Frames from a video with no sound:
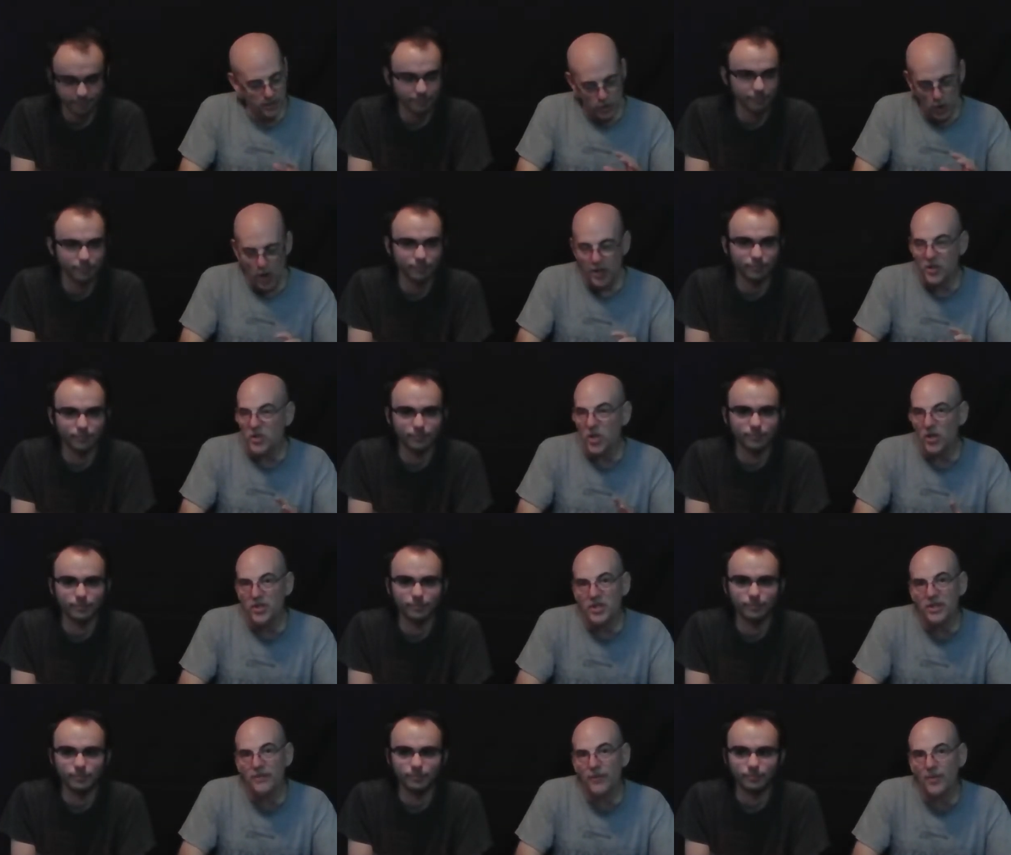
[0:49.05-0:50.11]
Speaker 1: jarred
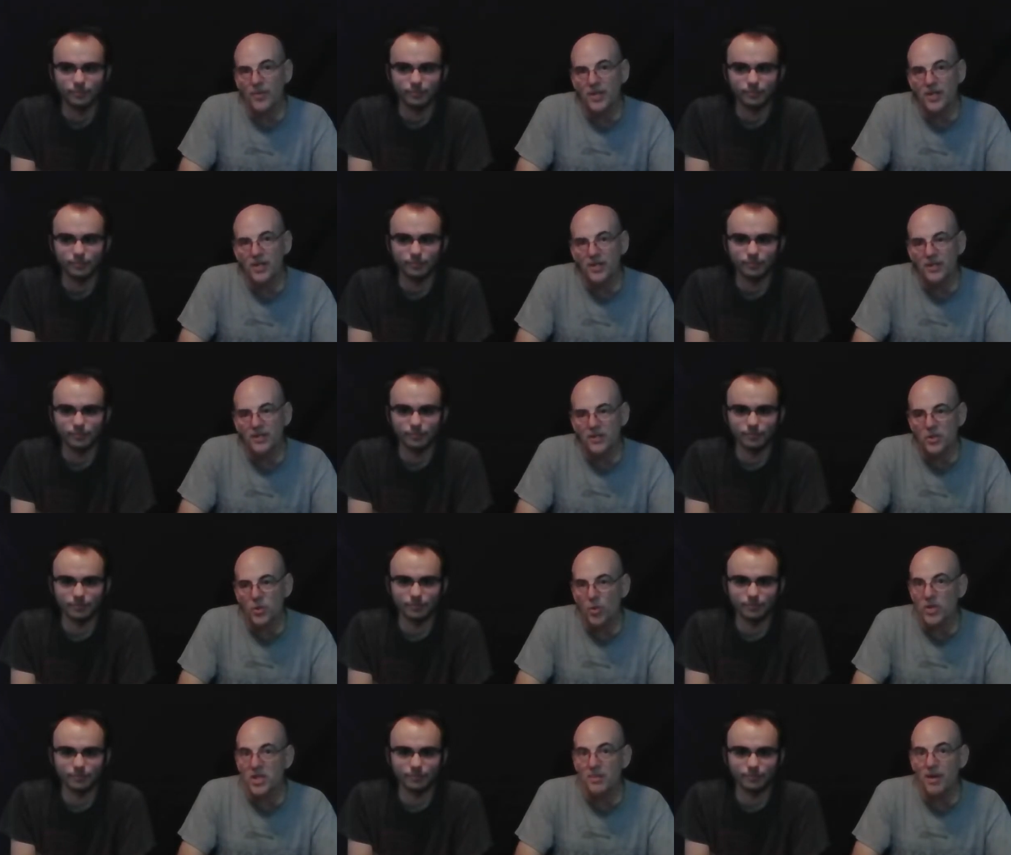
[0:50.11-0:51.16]
salsas from the
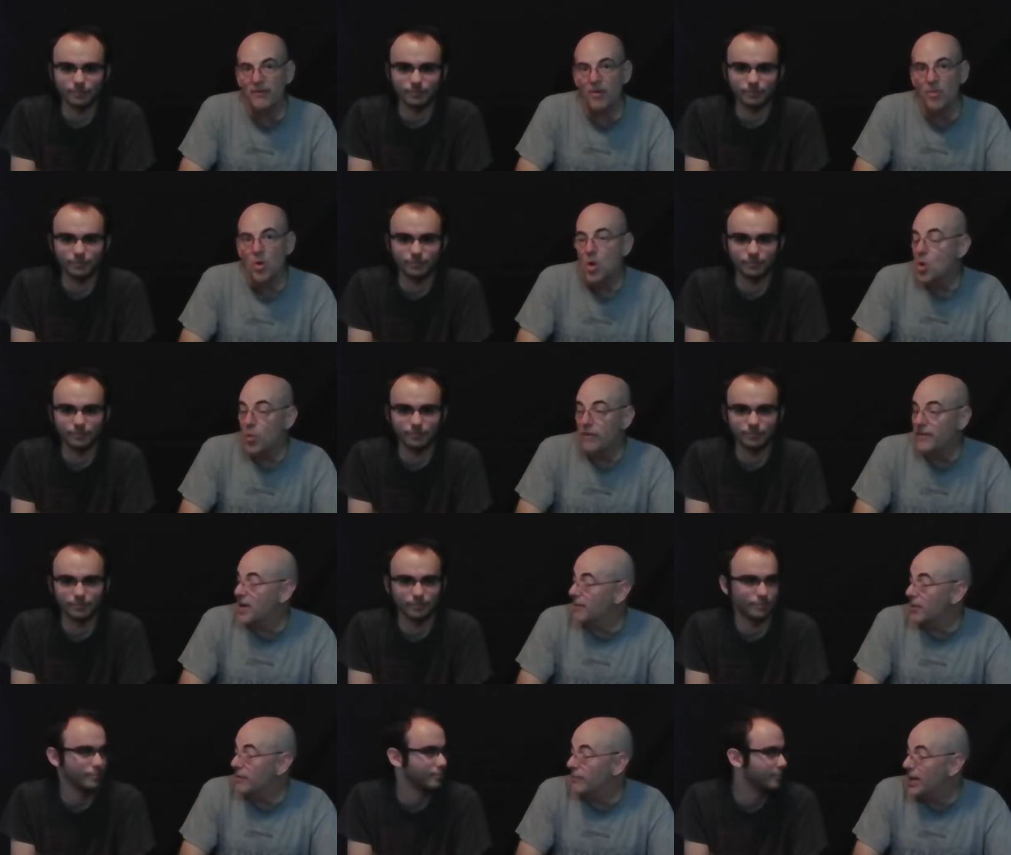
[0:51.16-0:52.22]
store. Some of them we've
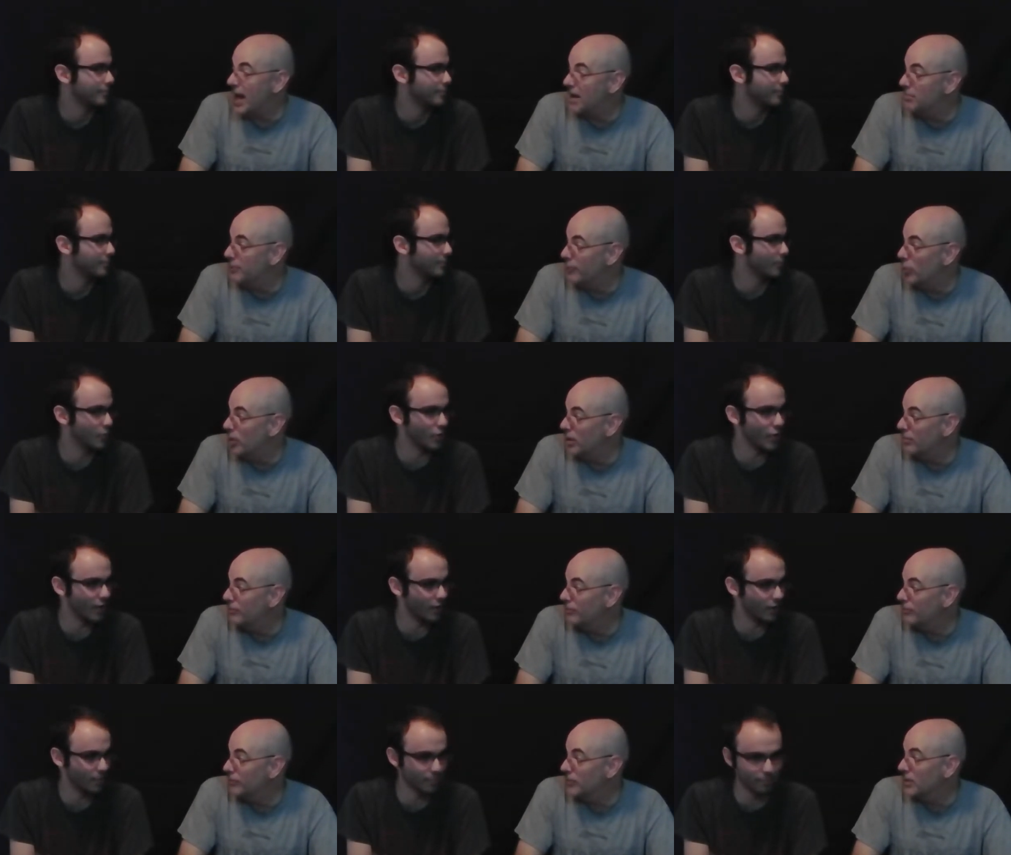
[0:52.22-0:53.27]
never even had before.
Speaker 2: Yeah,
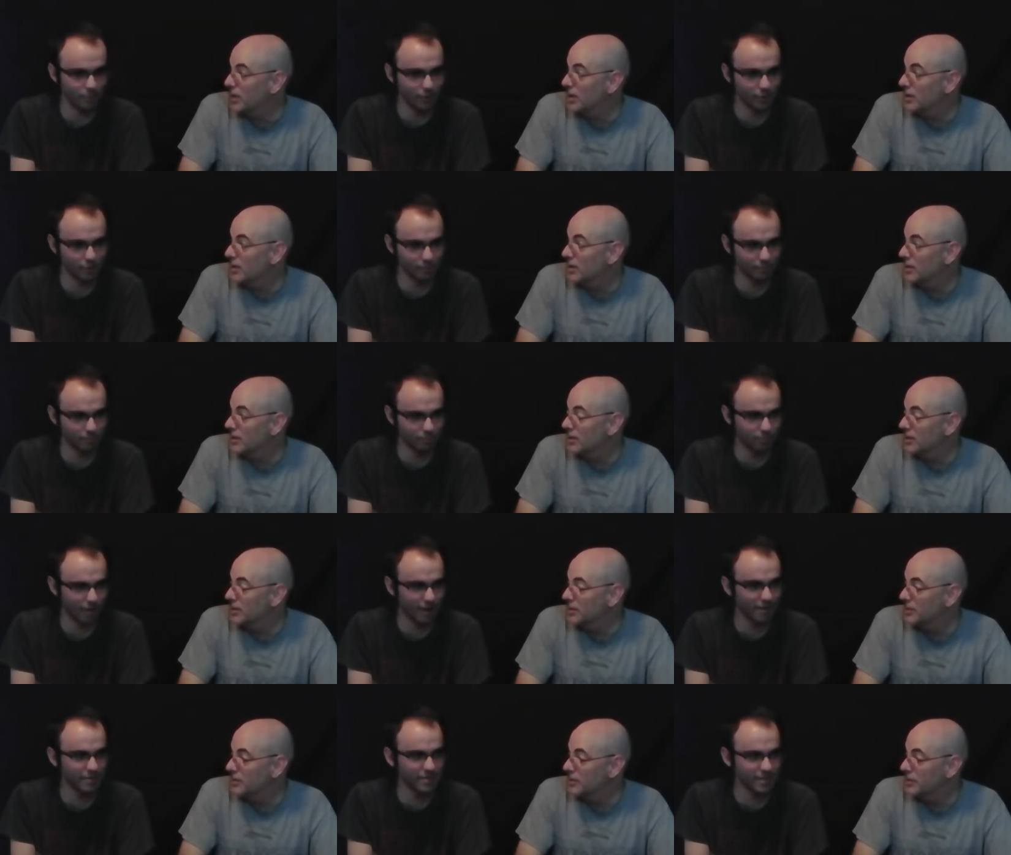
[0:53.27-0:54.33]

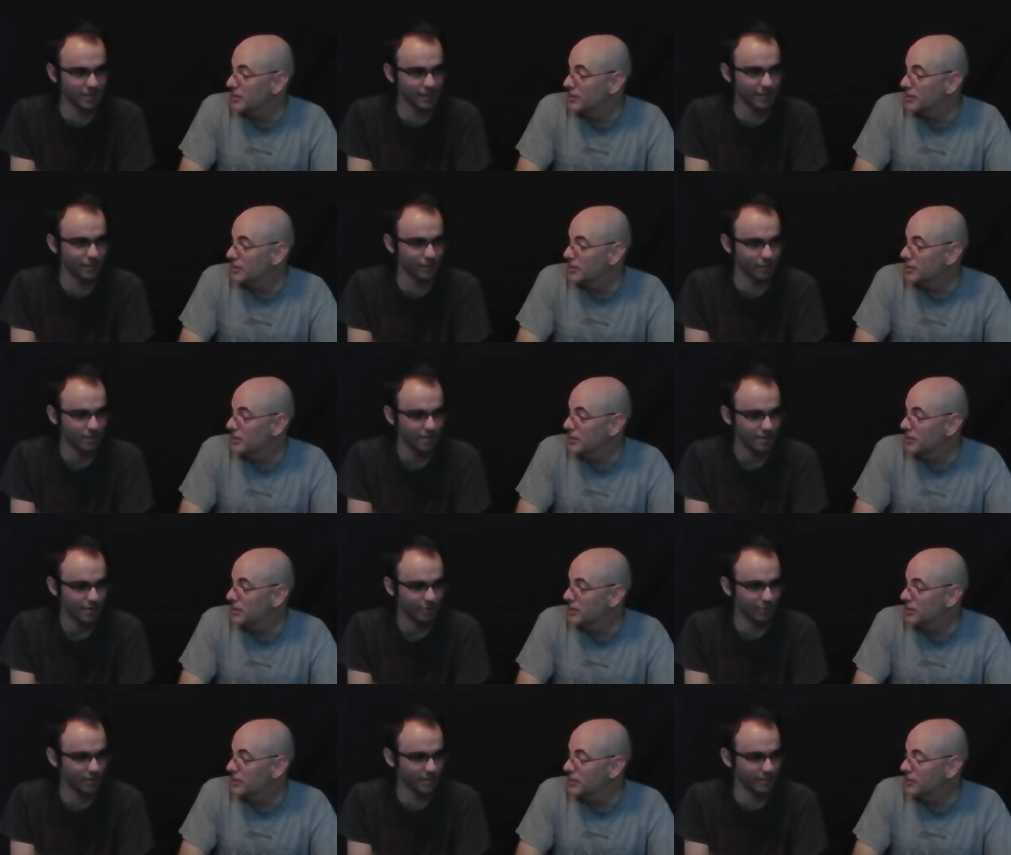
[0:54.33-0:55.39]
I would say that
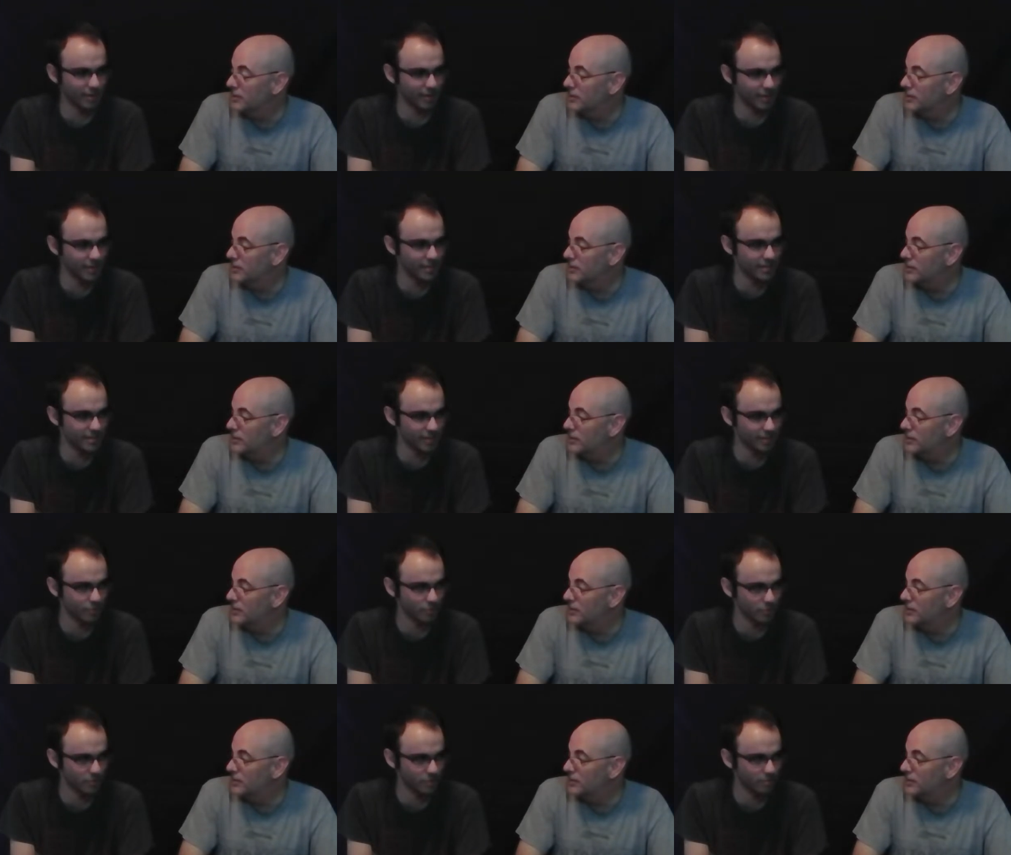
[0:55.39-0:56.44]
there's actually at least 6
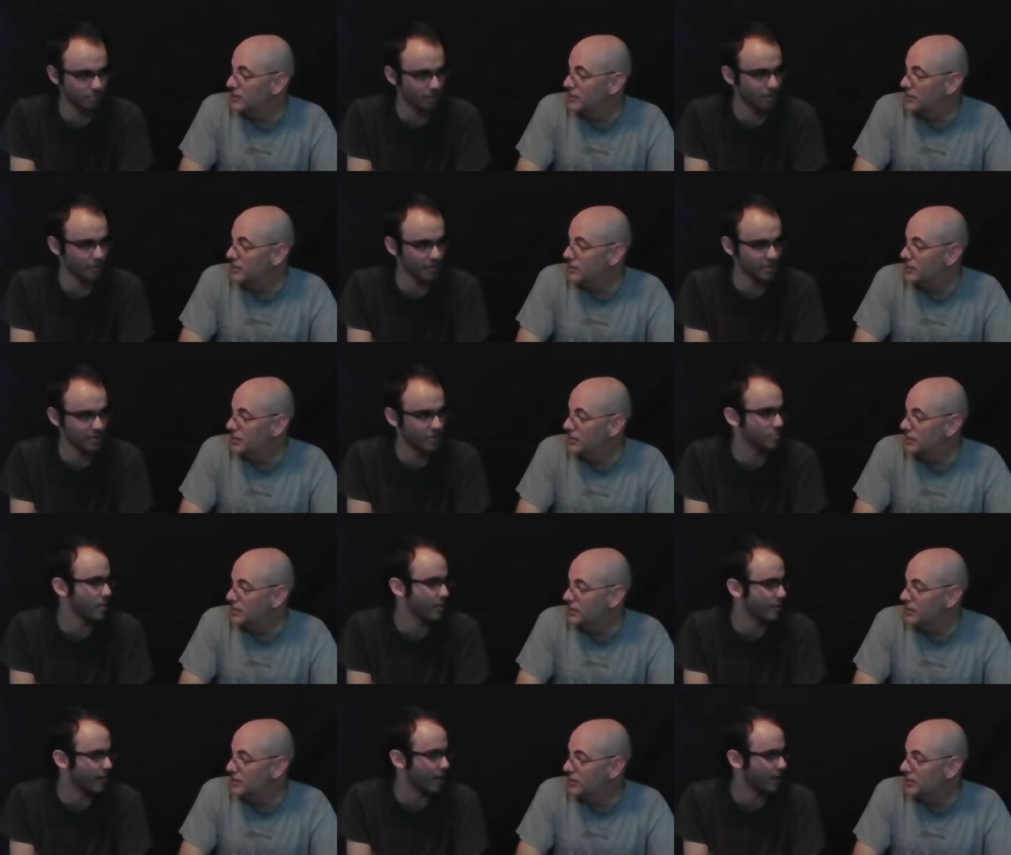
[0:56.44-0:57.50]
we
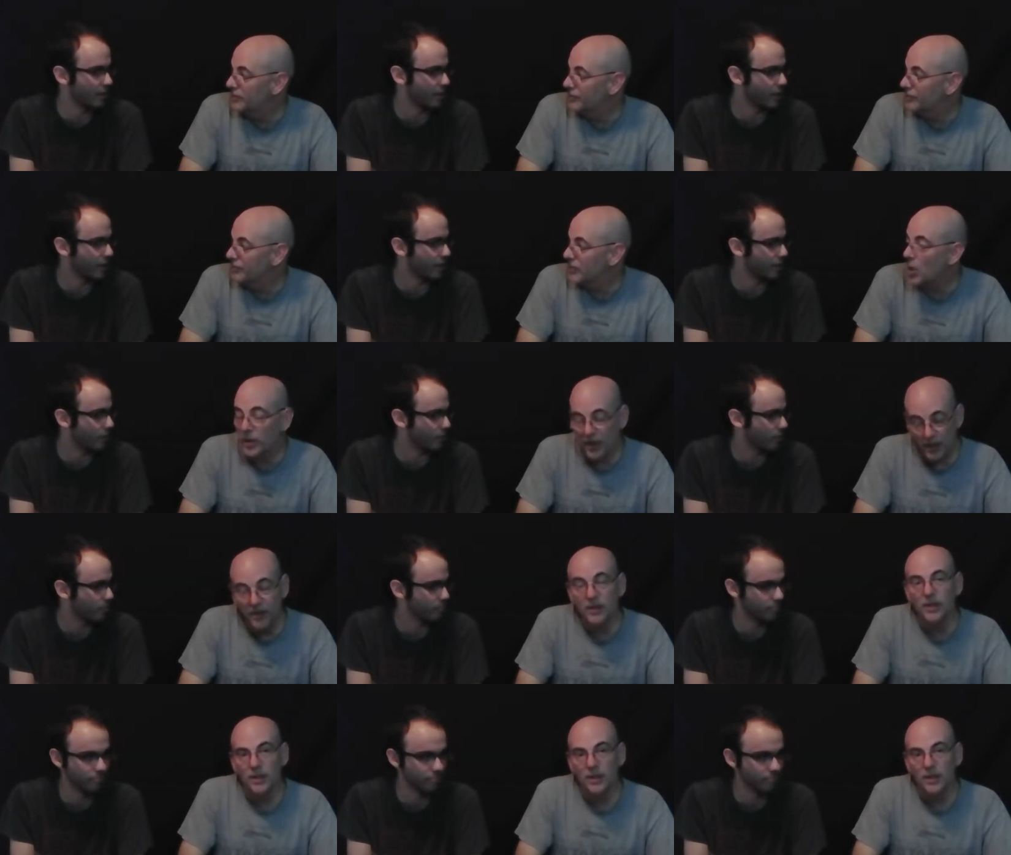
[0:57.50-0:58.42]
haven't had yet.
Speaker 1: Okay,